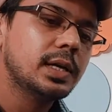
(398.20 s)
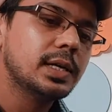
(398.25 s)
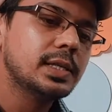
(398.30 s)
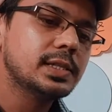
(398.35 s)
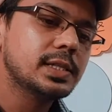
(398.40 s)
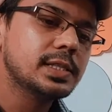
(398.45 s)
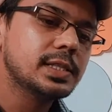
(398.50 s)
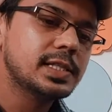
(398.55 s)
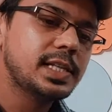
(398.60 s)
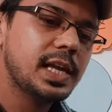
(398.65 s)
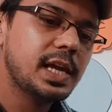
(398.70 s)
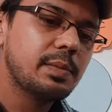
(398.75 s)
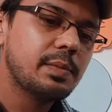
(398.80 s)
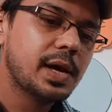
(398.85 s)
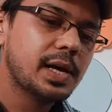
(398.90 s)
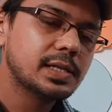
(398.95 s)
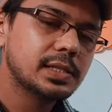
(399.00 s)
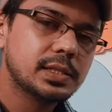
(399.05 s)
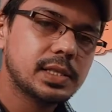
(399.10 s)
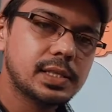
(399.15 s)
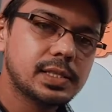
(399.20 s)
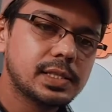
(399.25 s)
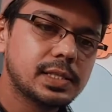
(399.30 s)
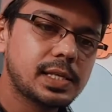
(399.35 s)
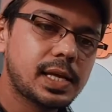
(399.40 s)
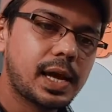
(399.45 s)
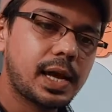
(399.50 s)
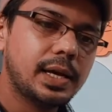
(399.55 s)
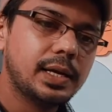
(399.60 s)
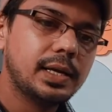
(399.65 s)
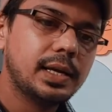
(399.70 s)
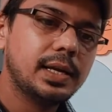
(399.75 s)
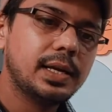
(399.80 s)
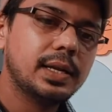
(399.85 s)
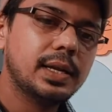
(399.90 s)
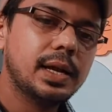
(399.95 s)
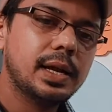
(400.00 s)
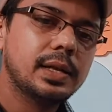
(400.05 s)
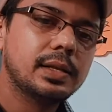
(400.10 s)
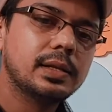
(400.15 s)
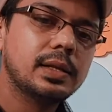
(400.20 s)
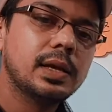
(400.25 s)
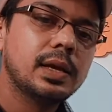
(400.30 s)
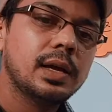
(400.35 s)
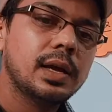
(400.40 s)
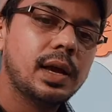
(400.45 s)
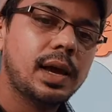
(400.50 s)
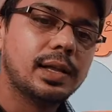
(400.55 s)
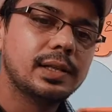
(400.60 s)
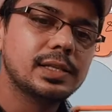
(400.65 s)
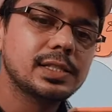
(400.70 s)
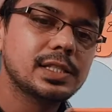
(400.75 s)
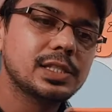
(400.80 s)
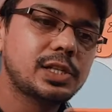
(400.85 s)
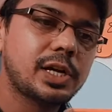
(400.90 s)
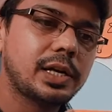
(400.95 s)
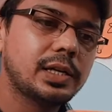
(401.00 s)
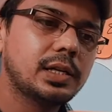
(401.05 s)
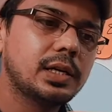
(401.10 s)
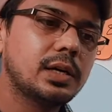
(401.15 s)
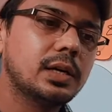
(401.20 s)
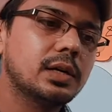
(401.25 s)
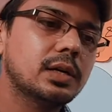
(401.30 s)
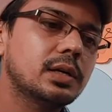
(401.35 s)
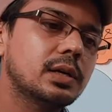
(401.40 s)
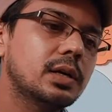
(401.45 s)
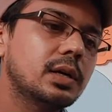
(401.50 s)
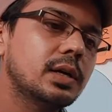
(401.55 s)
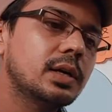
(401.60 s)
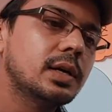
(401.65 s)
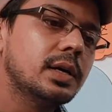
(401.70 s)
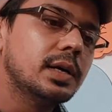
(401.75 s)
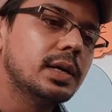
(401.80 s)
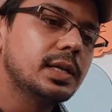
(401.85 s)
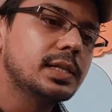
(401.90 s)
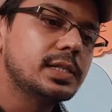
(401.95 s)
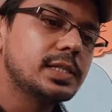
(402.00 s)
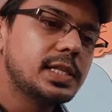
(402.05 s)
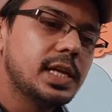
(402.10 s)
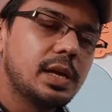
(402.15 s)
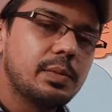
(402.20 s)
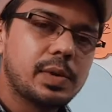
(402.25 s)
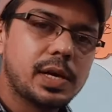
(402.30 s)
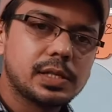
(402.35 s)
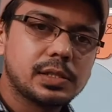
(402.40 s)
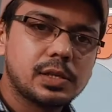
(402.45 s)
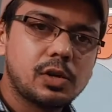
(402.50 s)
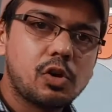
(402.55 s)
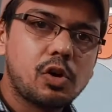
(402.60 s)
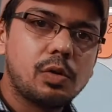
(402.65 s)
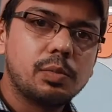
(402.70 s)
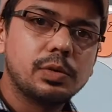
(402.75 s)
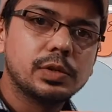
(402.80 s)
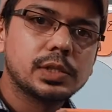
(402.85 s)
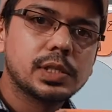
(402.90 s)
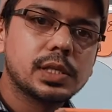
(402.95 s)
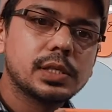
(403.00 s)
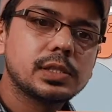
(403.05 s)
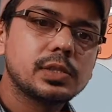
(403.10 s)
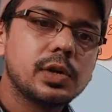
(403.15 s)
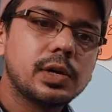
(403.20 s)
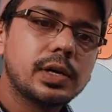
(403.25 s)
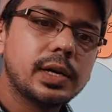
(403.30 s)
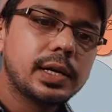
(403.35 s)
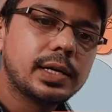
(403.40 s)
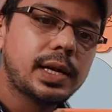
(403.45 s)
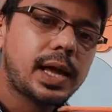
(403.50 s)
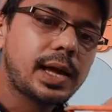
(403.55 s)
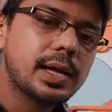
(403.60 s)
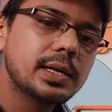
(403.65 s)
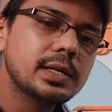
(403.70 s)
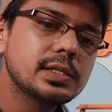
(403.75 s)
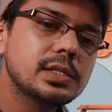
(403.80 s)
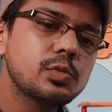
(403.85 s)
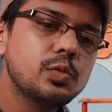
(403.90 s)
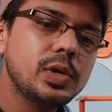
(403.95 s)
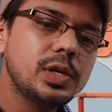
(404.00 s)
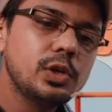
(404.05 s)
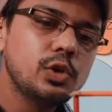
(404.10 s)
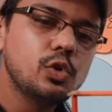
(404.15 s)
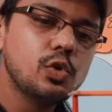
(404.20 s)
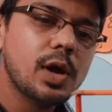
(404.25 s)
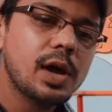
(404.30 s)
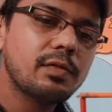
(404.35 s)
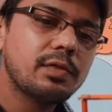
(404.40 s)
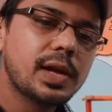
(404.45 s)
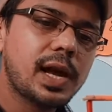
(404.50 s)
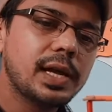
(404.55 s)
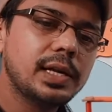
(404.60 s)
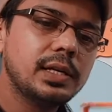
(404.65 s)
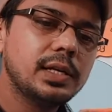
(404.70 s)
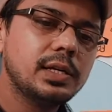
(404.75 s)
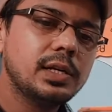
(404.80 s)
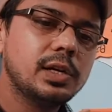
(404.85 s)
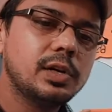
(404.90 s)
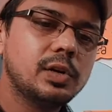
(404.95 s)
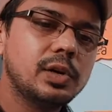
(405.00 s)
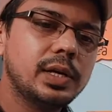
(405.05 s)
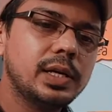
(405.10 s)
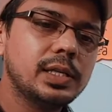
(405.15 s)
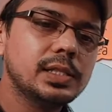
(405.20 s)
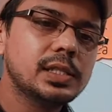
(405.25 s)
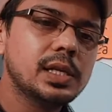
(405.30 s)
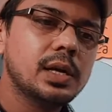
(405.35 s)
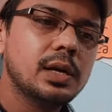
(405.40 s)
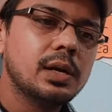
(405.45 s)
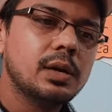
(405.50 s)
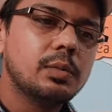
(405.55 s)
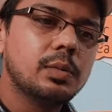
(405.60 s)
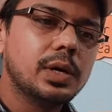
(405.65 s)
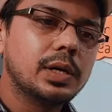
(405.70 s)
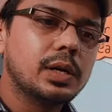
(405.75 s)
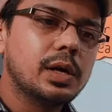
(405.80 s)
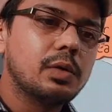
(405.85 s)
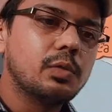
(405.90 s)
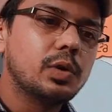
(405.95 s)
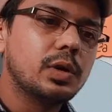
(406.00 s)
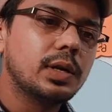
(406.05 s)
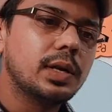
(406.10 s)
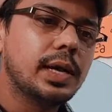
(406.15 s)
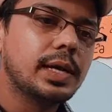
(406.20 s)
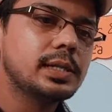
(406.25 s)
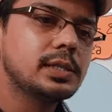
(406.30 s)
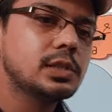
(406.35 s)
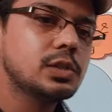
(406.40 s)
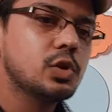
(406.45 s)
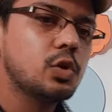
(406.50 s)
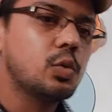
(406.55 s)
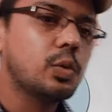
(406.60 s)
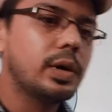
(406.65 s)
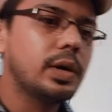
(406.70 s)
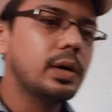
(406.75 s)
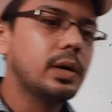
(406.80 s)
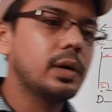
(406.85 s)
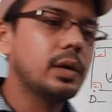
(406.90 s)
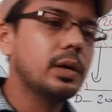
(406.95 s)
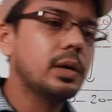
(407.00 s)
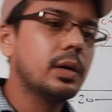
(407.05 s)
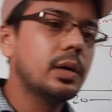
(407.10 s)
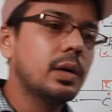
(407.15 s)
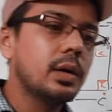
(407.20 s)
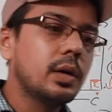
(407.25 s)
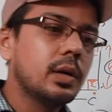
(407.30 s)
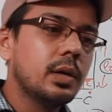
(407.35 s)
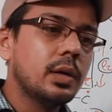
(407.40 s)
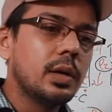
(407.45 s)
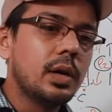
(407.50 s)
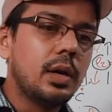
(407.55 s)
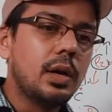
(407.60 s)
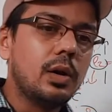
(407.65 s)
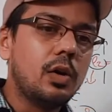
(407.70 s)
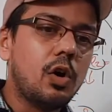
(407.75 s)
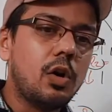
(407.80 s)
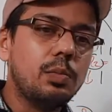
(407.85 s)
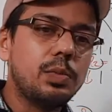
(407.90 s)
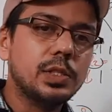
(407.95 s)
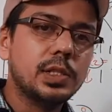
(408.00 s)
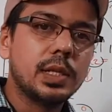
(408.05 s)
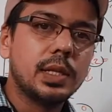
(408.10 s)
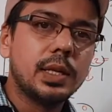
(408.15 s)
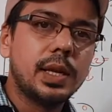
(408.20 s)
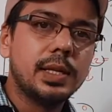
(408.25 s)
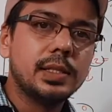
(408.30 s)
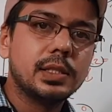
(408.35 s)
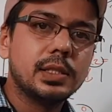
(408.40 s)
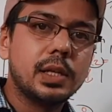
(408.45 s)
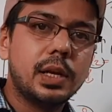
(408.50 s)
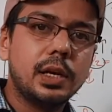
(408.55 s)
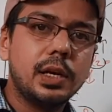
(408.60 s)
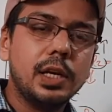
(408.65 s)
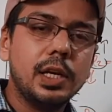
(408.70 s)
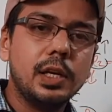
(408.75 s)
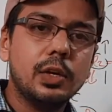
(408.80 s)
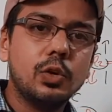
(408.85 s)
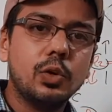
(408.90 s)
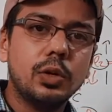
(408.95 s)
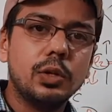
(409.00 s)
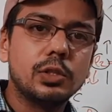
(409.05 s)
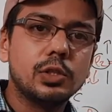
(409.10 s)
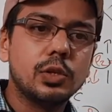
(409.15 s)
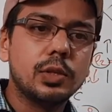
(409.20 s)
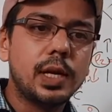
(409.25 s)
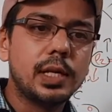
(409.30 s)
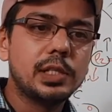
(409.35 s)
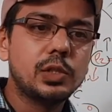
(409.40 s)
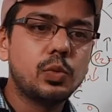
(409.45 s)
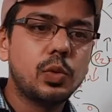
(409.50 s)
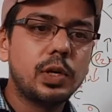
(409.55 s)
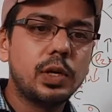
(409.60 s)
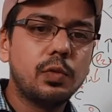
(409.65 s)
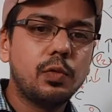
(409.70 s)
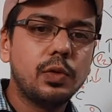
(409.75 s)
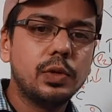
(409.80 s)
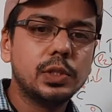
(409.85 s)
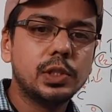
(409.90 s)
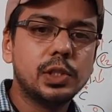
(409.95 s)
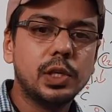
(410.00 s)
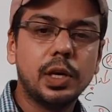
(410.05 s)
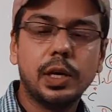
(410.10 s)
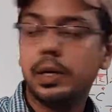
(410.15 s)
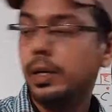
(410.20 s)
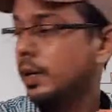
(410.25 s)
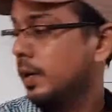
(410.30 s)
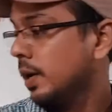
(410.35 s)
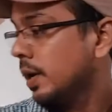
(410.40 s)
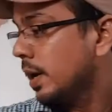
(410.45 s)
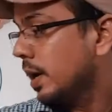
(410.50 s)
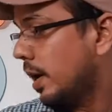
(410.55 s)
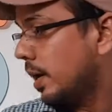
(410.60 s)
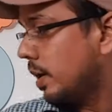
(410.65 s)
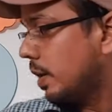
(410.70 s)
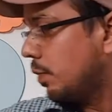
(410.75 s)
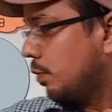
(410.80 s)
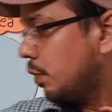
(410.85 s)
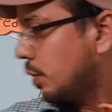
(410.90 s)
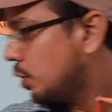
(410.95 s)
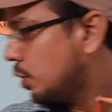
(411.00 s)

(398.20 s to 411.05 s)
is the same as this side in length, and this red color is same as the opposite. So in rectangles we do have 90 degrees, but our lengths over here, opposite lengths are equal. So that's what differentiate. And if